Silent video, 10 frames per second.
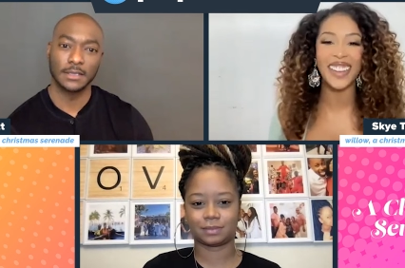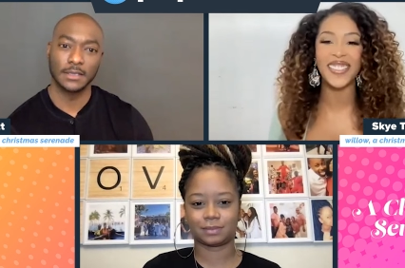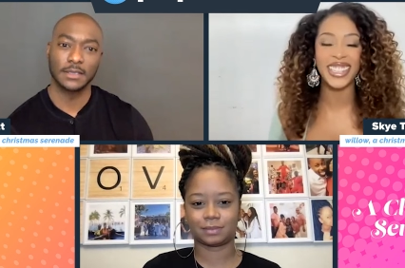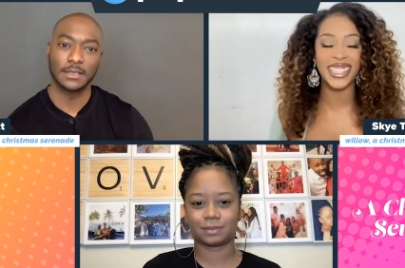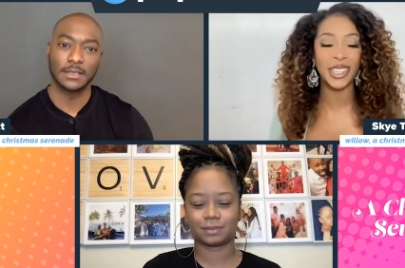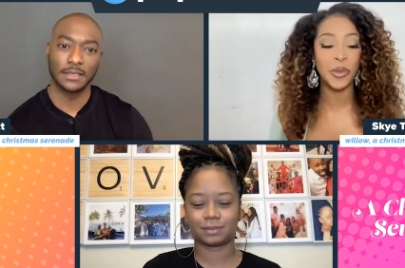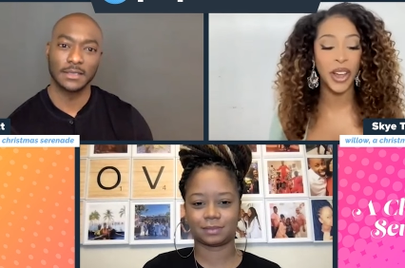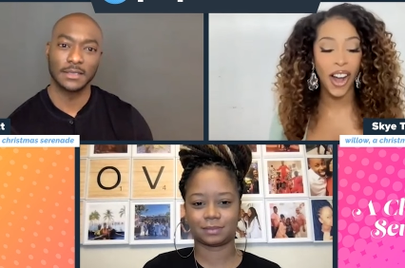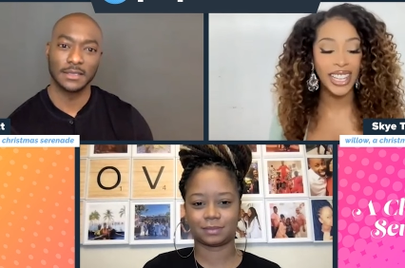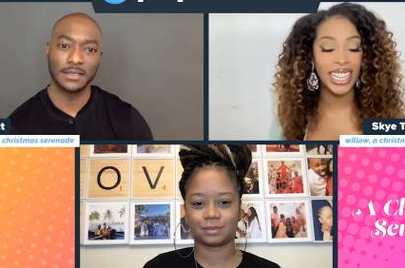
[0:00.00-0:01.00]
Speaker 1: love that says, we
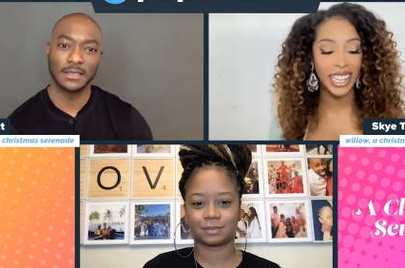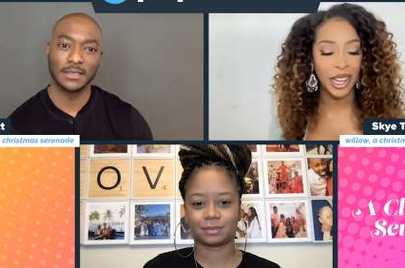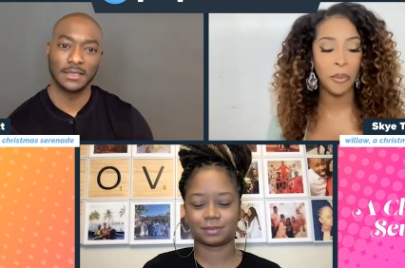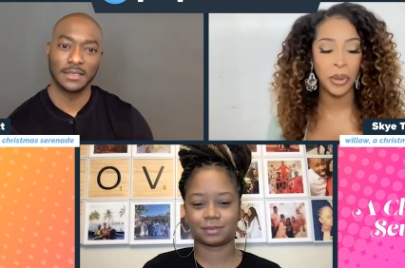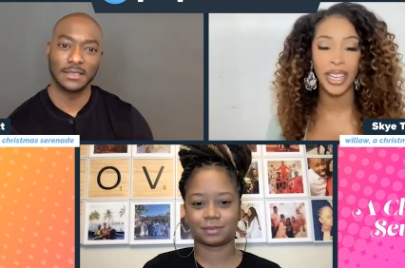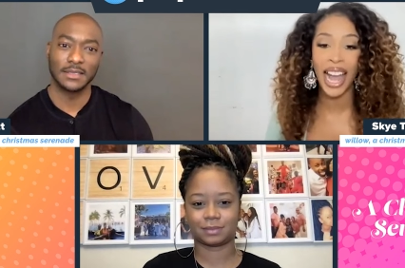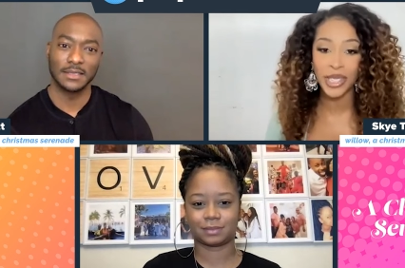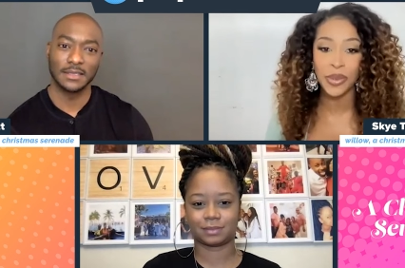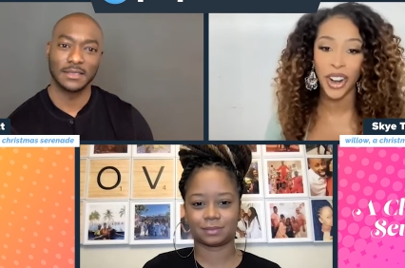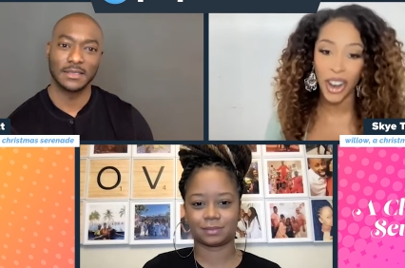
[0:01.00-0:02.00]
all eat a couple
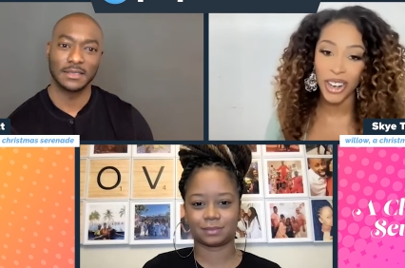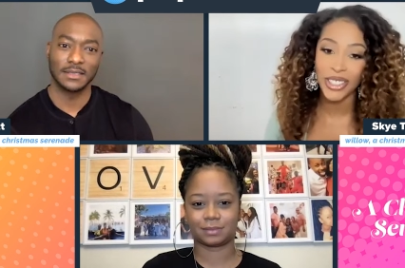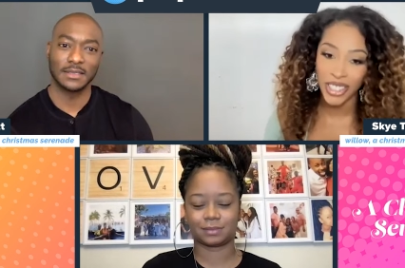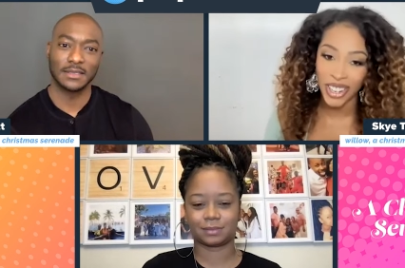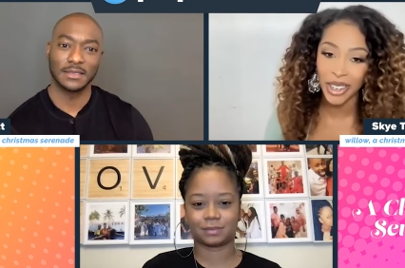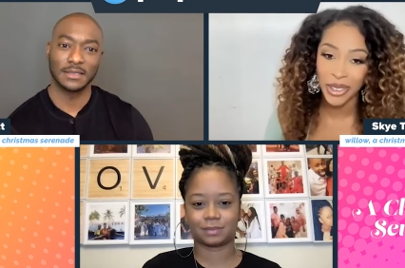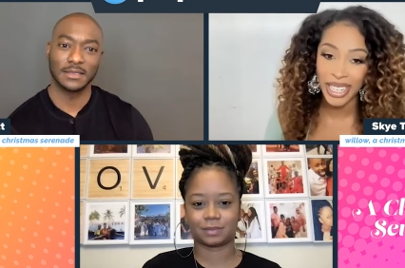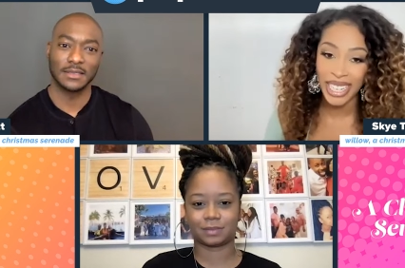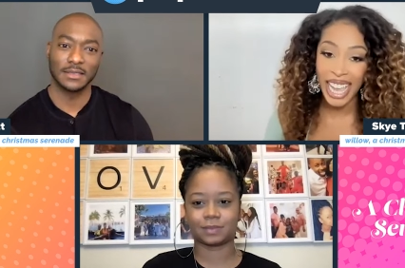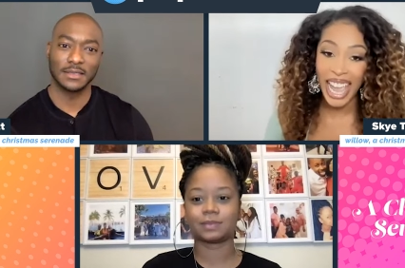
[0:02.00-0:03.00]
lies when our hearts are
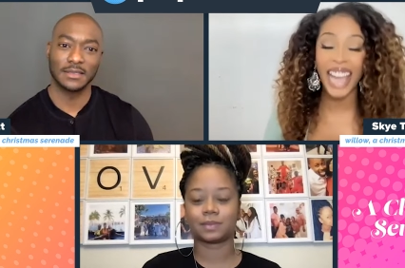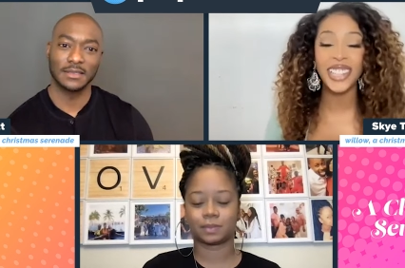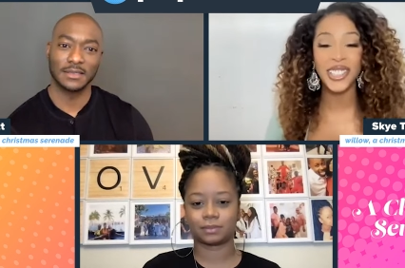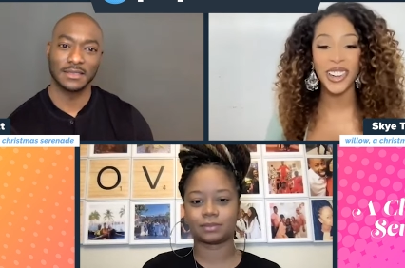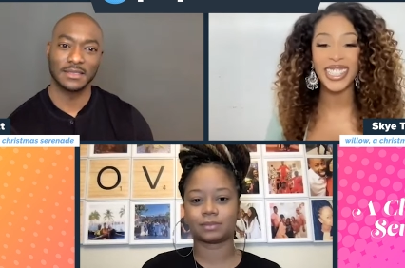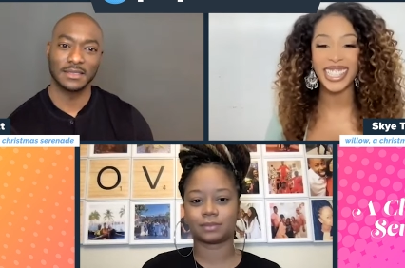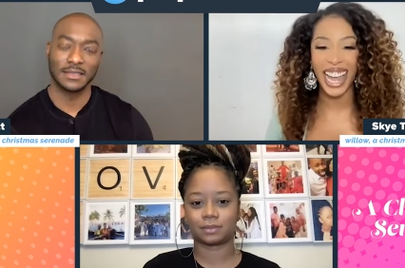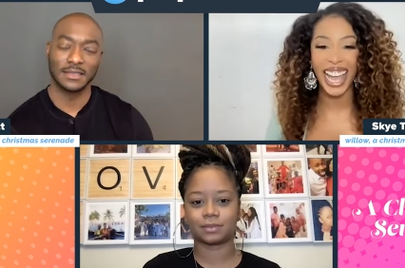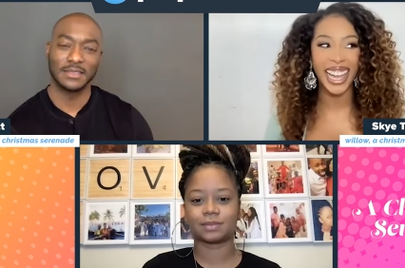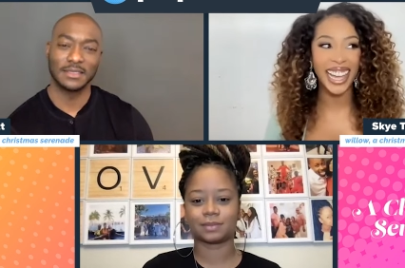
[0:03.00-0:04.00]
hungry. And so it's
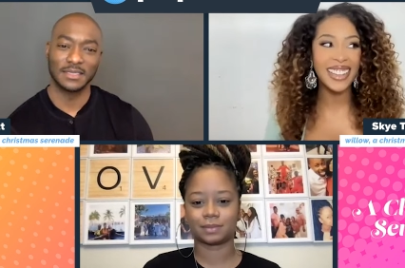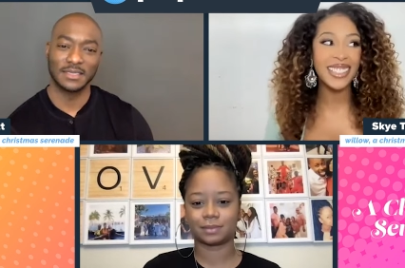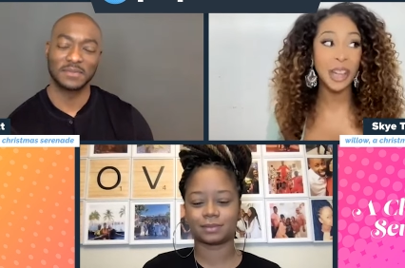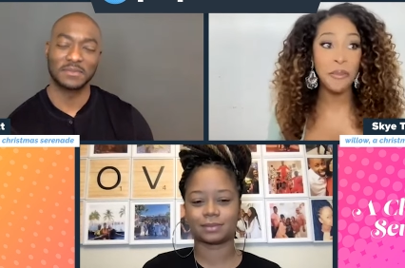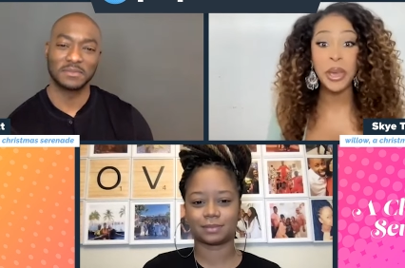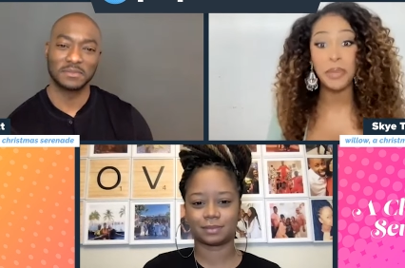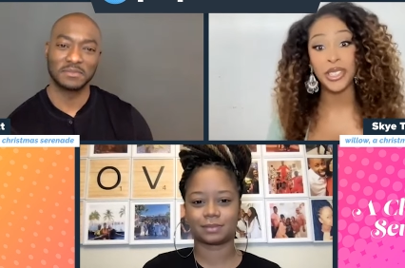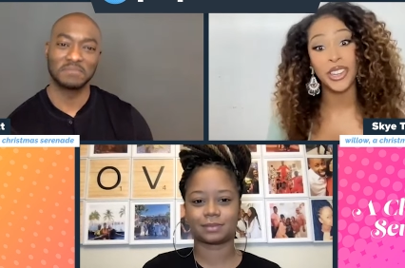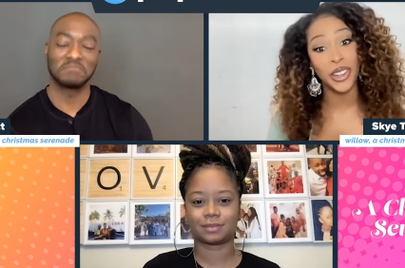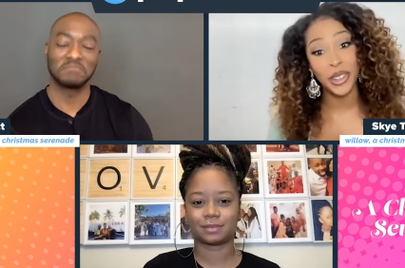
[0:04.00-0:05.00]
like, some people
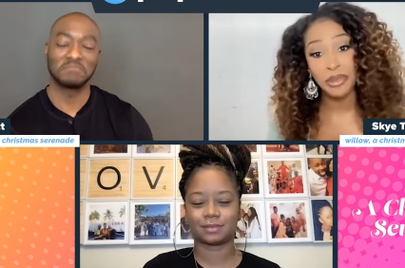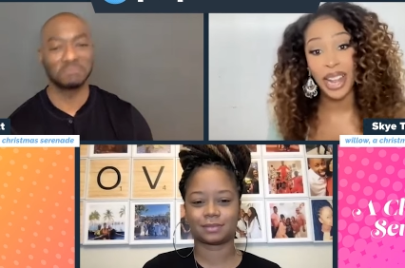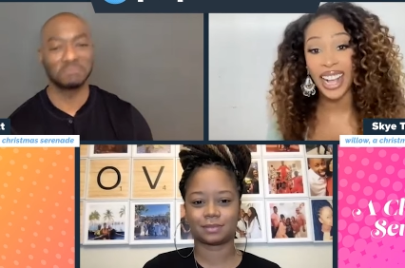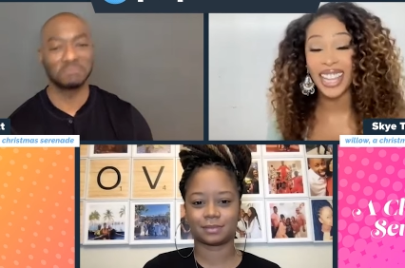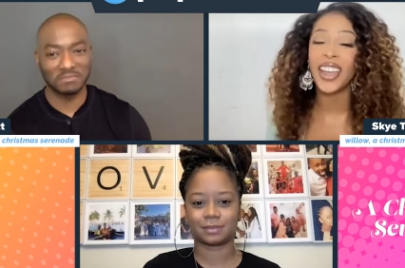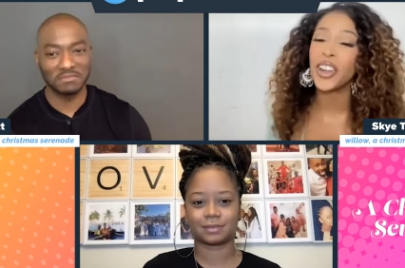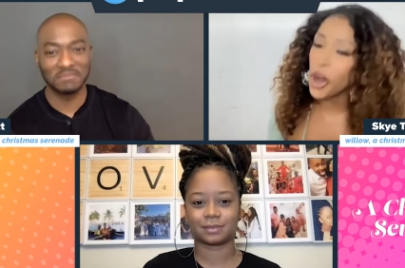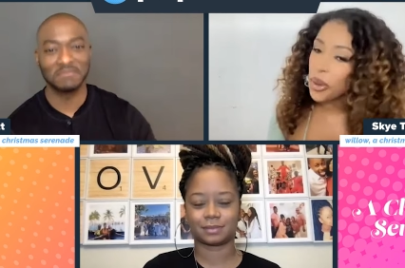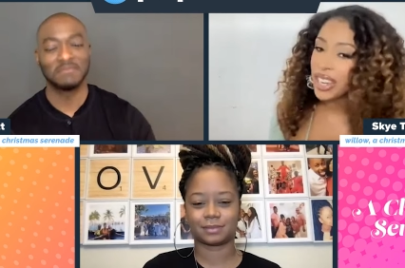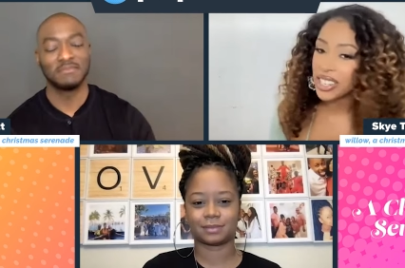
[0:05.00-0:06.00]
circle the block and they know
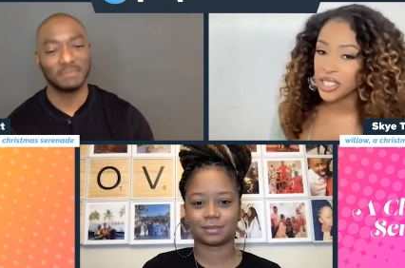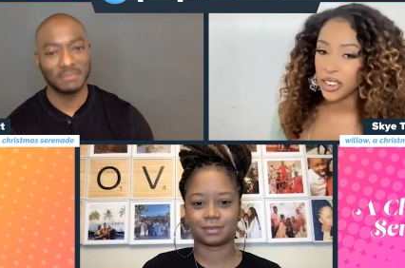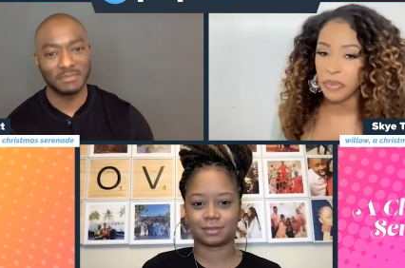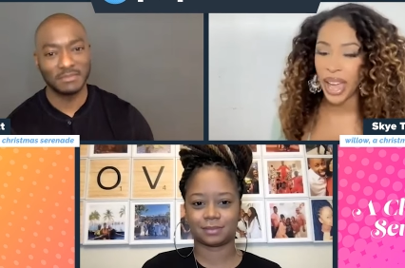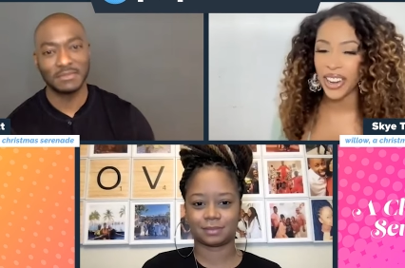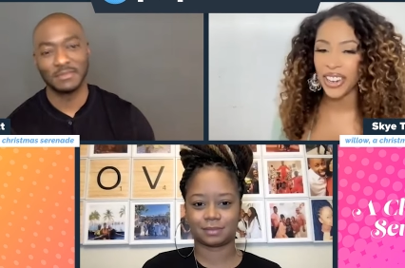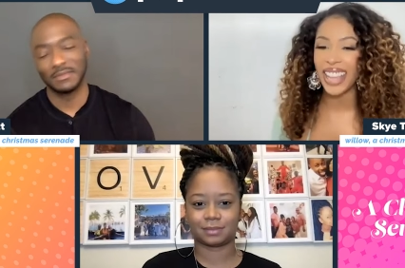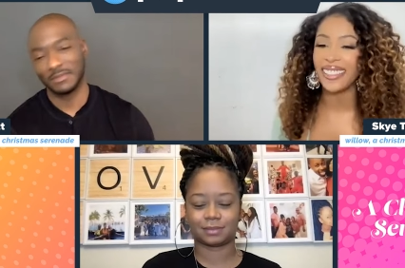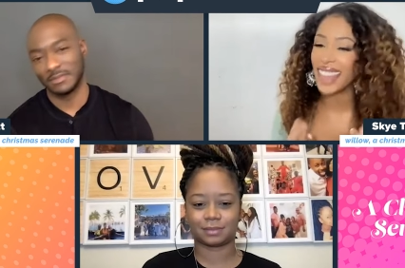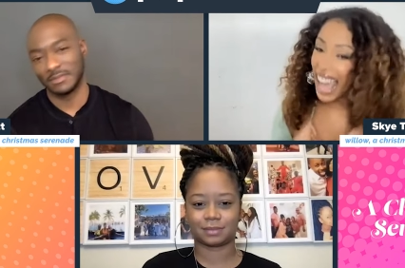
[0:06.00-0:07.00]
they deserve better.
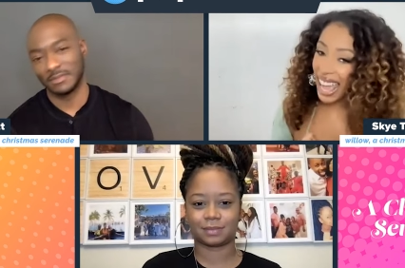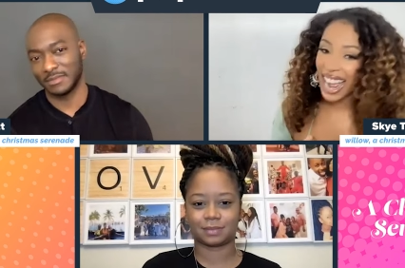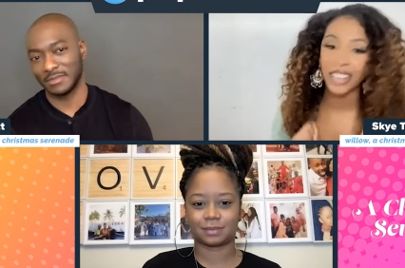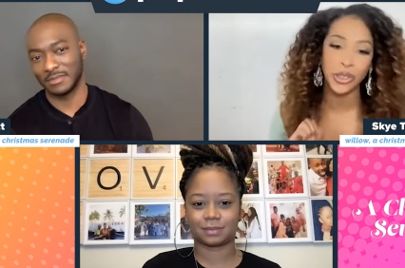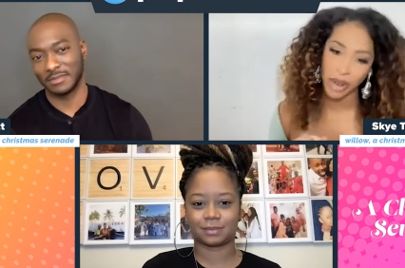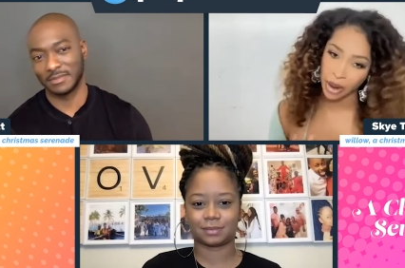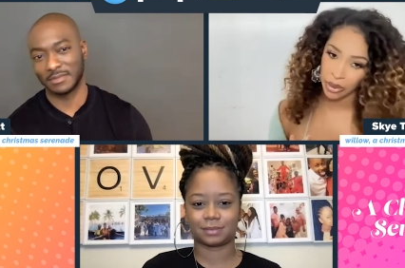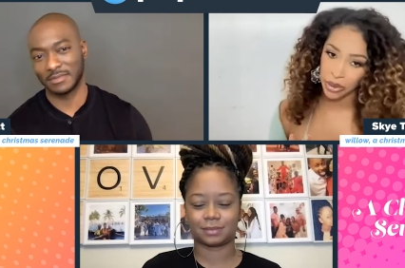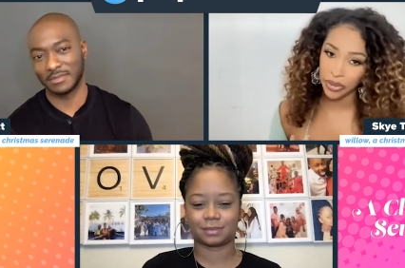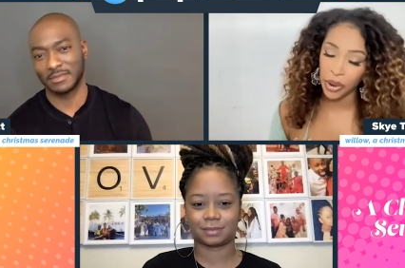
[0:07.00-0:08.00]
And that I do not
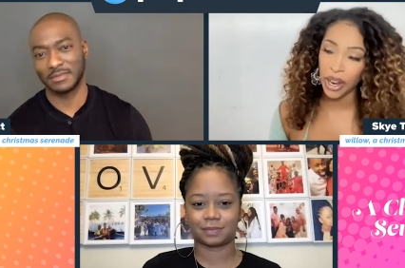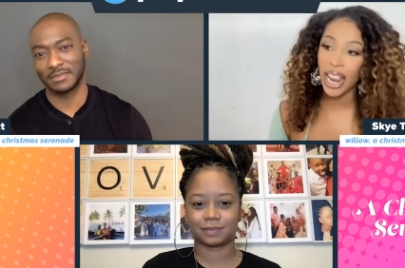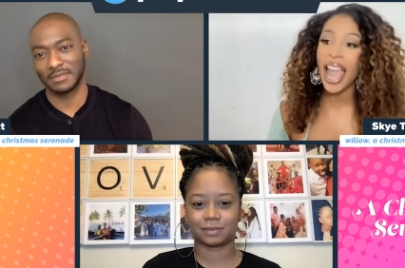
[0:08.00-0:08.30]
root for.